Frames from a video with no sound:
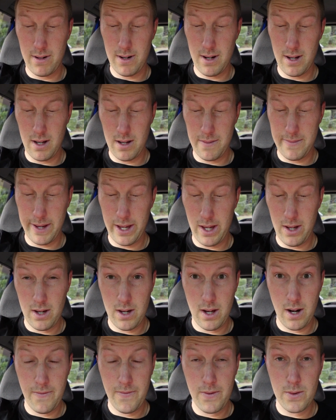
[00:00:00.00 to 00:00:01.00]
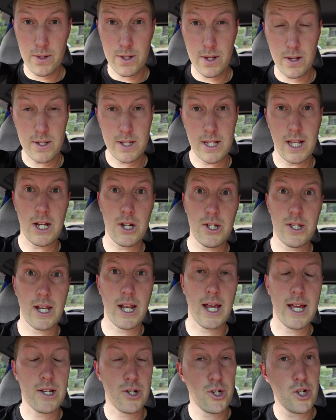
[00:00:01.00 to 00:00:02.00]
Oh my god, I feel so sluggish
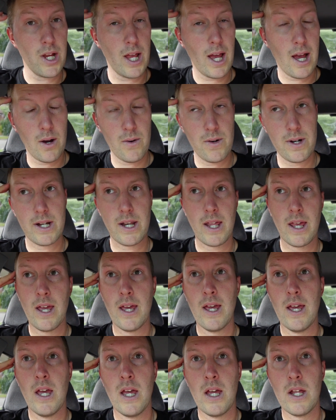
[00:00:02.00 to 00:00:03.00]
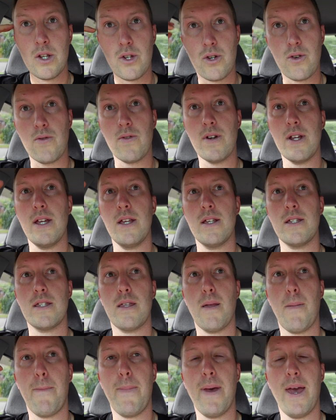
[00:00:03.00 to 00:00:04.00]
today. Showered,
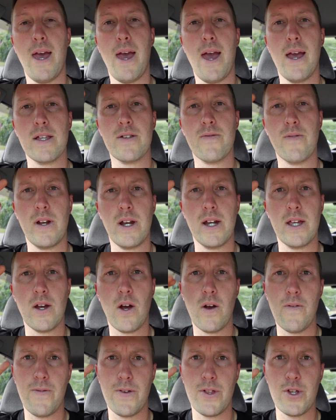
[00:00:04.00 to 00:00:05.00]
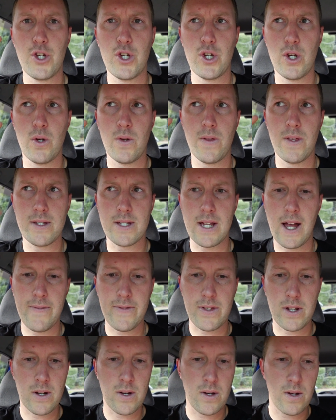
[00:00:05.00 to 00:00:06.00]
dressed, packed, ready to go for the shoot this
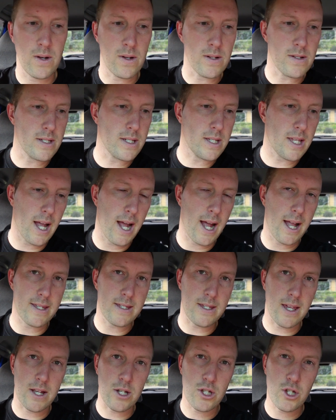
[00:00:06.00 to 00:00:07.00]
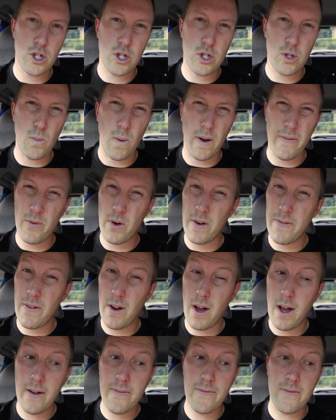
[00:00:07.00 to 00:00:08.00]
afternoon. Starts at one
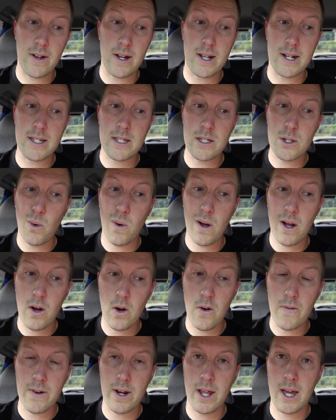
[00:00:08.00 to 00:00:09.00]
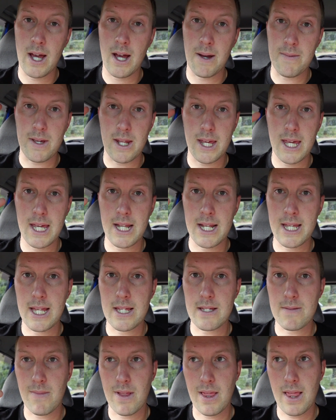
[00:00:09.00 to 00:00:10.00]
forty-five. It is twelve now. I'm going to head and get
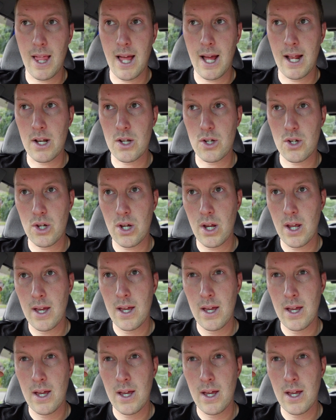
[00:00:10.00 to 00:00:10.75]
some lunch.